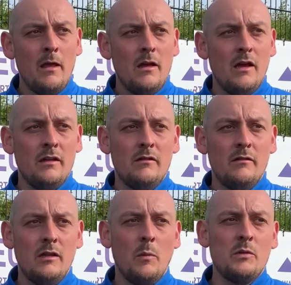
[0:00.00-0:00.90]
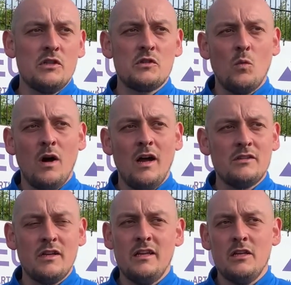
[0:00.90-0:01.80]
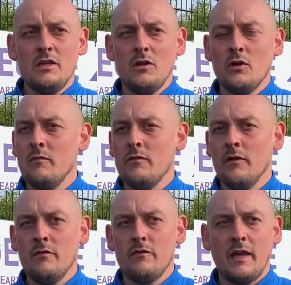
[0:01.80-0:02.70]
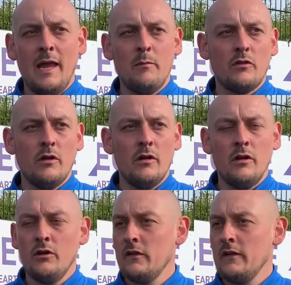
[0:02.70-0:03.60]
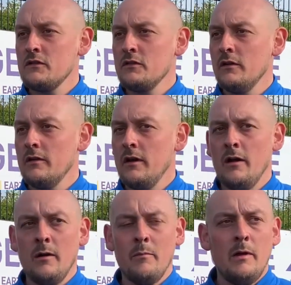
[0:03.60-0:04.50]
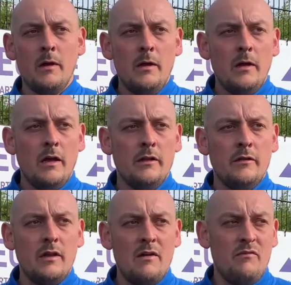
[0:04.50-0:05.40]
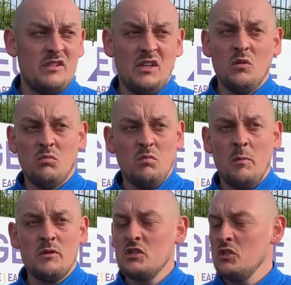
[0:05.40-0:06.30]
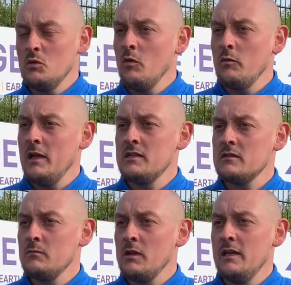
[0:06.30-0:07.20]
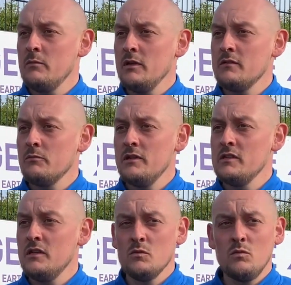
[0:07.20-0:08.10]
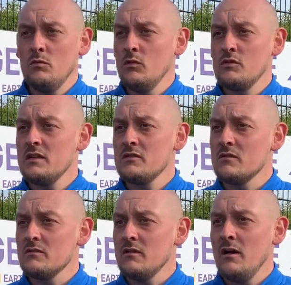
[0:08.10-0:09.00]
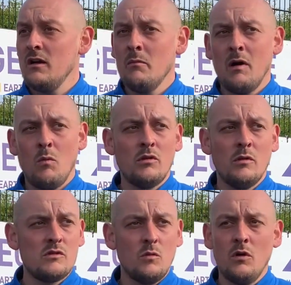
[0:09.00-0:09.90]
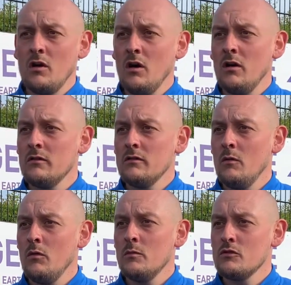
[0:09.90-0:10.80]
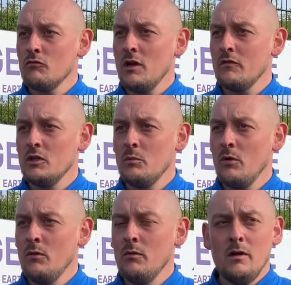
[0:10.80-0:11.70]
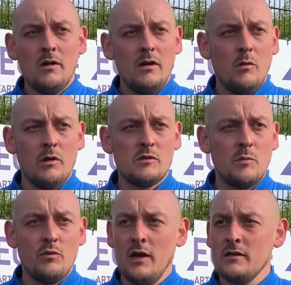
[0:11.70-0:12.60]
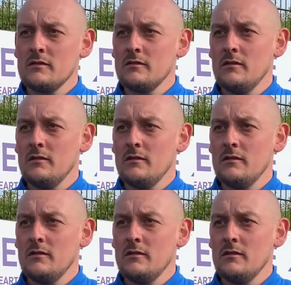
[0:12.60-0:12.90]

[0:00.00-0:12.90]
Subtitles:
And the opposition-wise, yeah, you're looking for games that are going to test you. And every single opposition that we'll play in pre-season will test us. I want them to work hard. I want them to run after the ball. I want them to press.